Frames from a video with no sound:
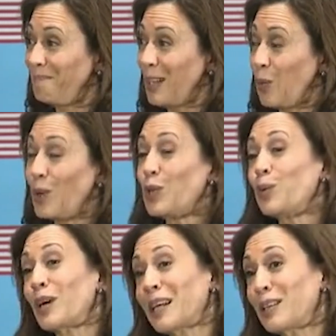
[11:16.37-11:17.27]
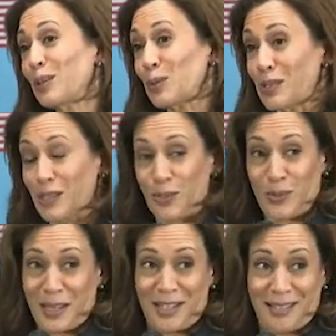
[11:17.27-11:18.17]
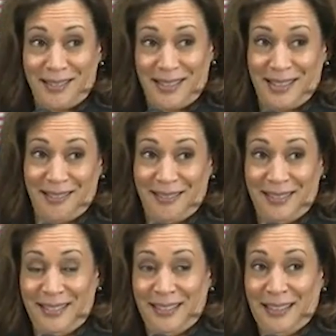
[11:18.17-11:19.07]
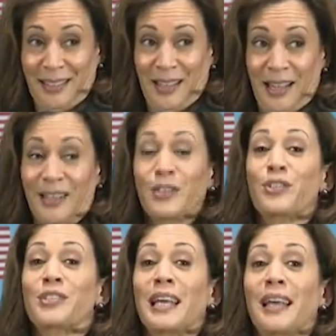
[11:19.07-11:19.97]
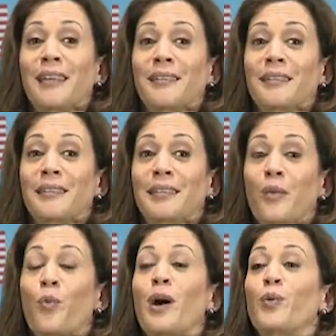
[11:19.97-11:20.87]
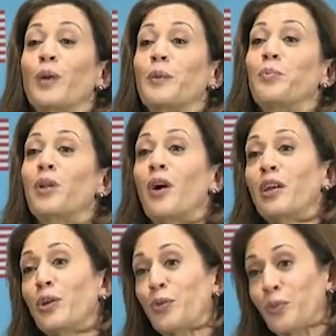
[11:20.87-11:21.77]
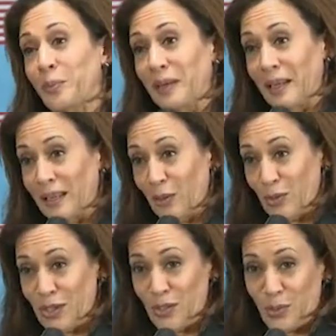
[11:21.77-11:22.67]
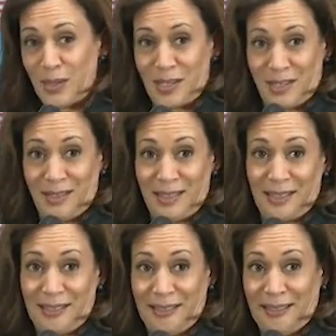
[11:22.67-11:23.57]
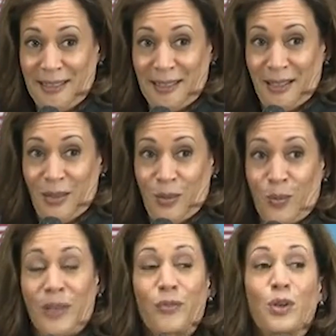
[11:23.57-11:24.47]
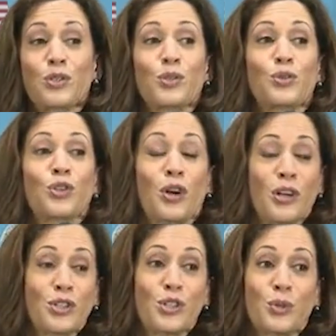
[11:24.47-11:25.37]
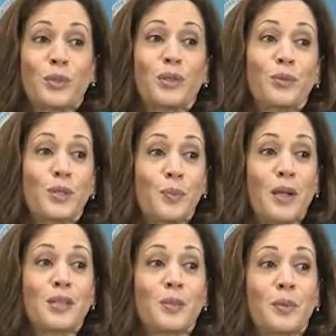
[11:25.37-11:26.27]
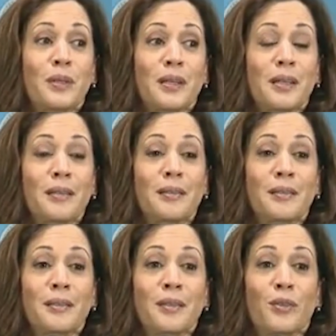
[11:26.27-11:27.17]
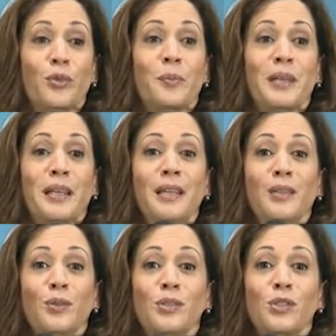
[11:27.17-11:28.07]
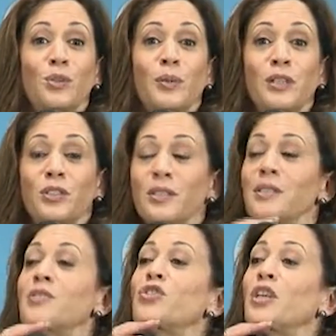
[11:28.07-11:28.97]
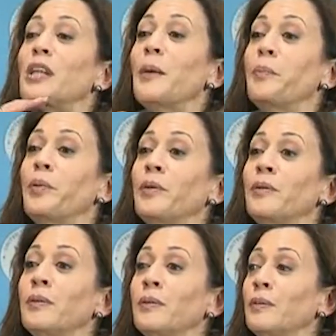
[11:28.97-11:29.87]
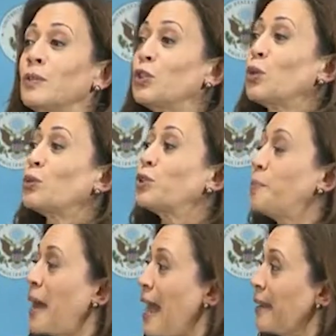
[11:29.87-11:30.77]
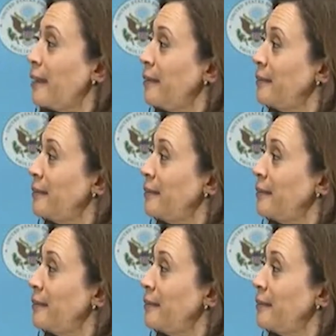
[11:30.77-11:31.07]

When you are in those situations, understand that while we applaud you for being in those situations, we have also charged you with the responsibility for being in those situations, chin up, shoulders back,